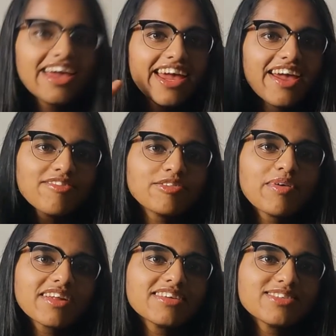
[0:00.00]
Hey
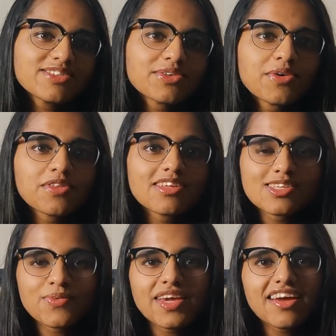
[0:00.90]
everybody, so
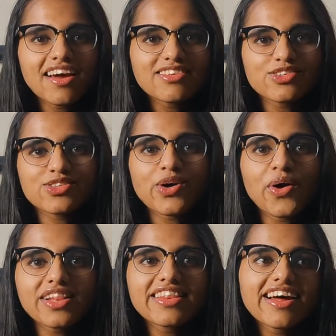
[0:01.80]
this week I just
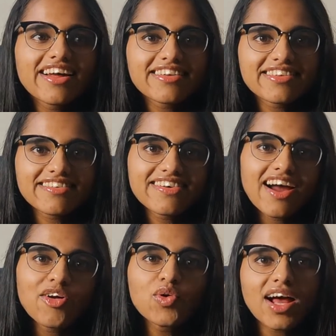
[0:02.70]
thought that
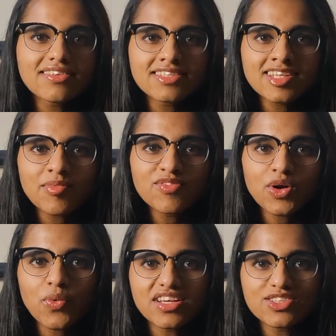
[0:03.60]
I would answer some of the
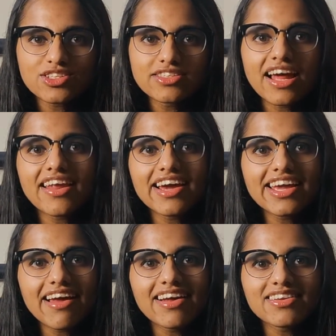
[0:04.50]
questions that I
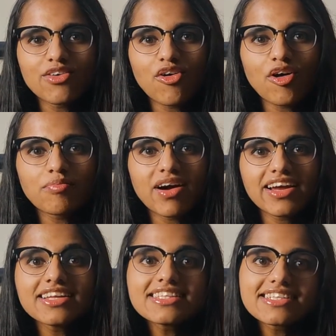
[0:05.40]
get on my
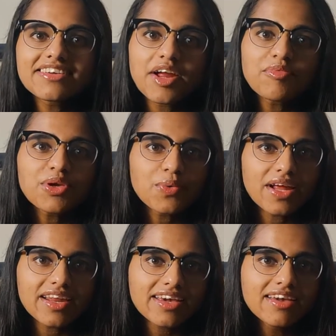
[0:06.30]
Instagram
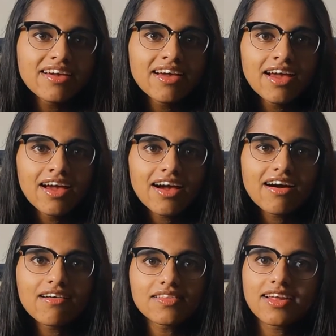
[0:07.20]
Q&A
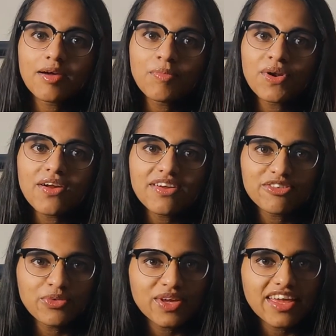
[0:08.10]
that I put out
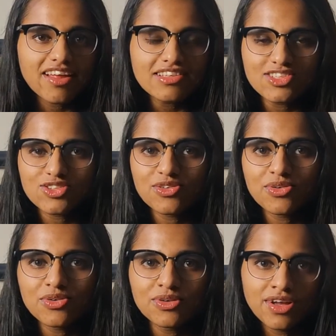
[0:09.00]
every weekend.
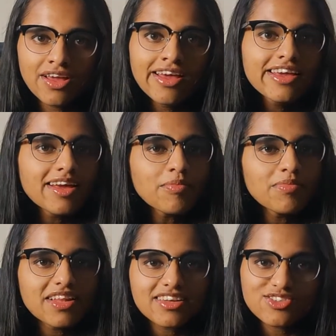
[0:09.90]
So, yep,
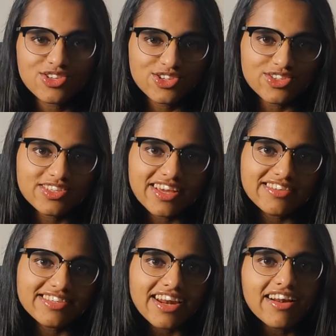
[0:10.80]
let's just
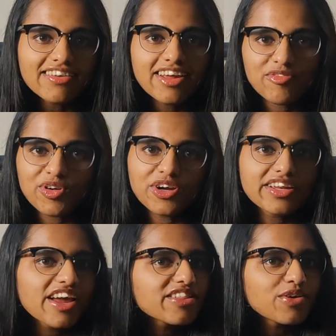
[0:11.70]
get started. I'm going to
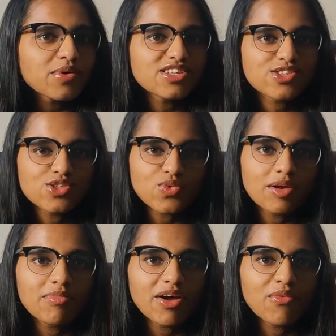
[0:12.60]
take the questions
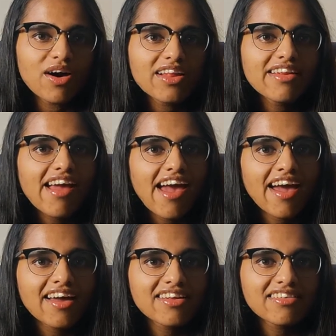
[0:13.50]
one by one
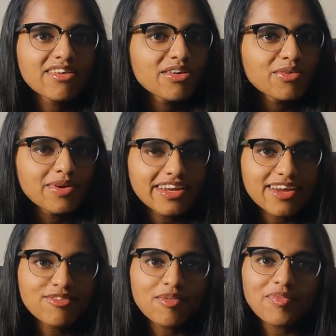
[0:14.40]
and we'll take
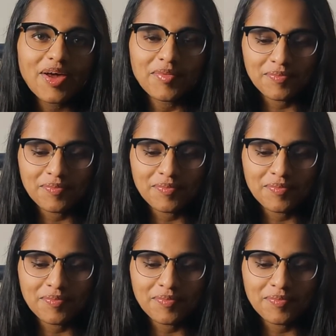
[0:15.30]
it from there.